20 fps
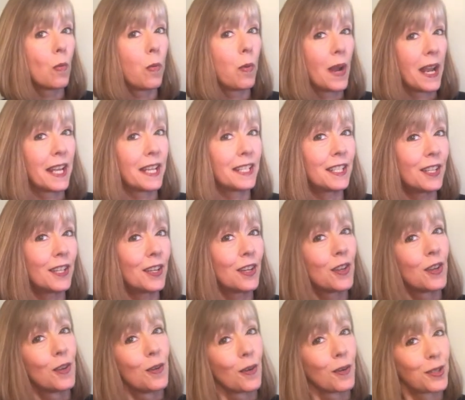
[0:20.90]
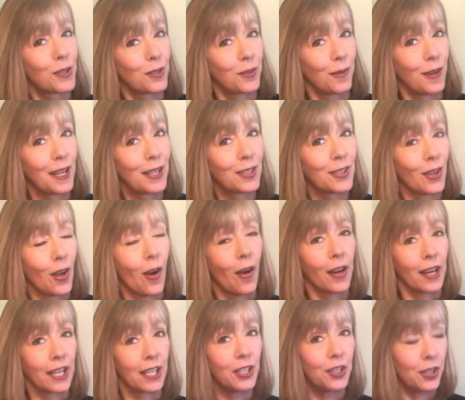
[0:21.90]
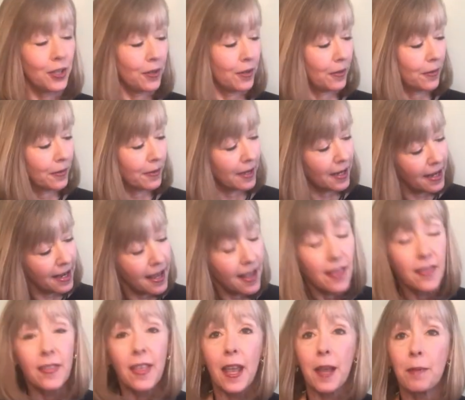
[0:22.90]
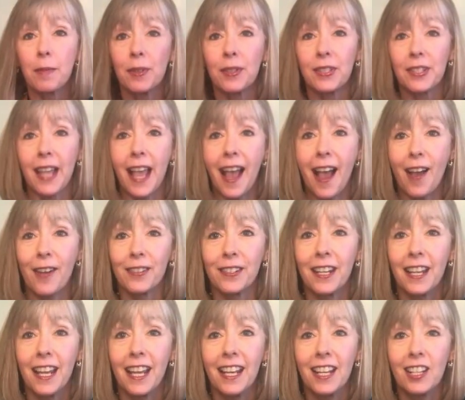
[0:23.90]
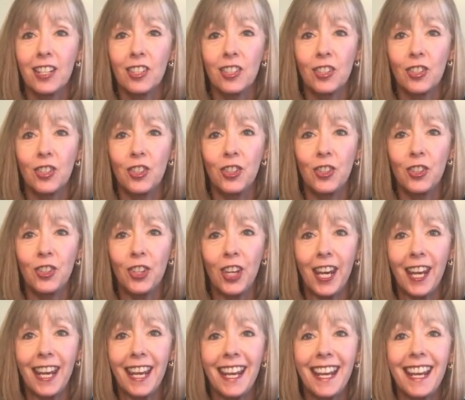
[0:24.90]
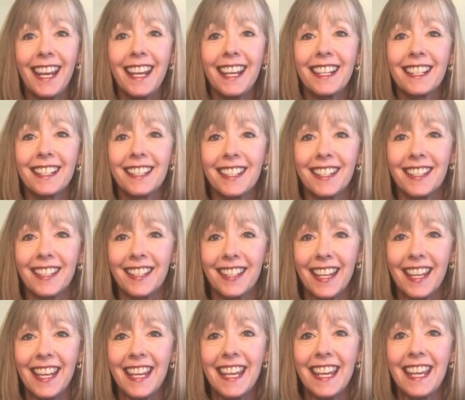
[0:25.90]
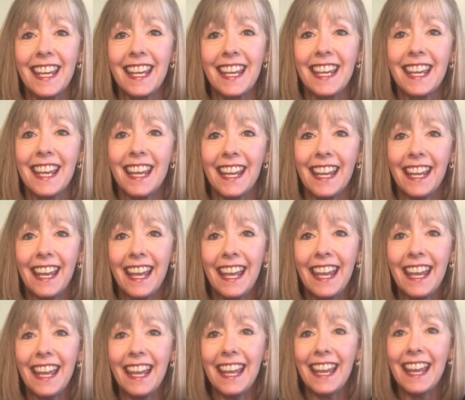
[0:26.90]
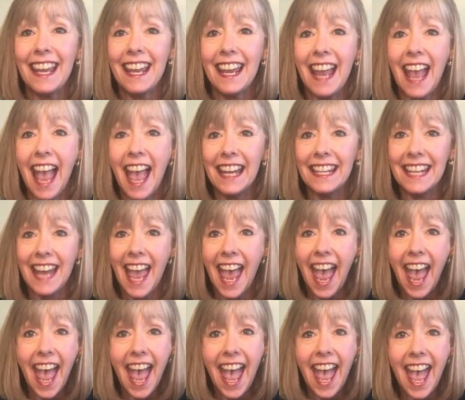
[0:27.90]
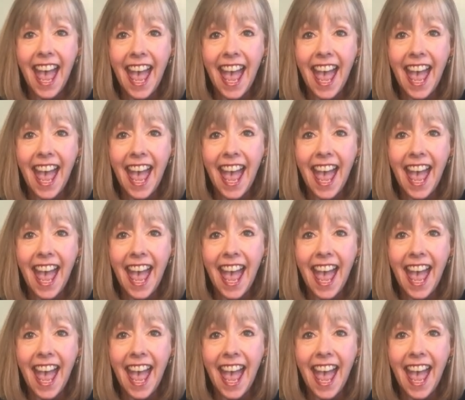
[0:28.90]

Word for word: When your strings are in tune, they will sound G, C, E, and A.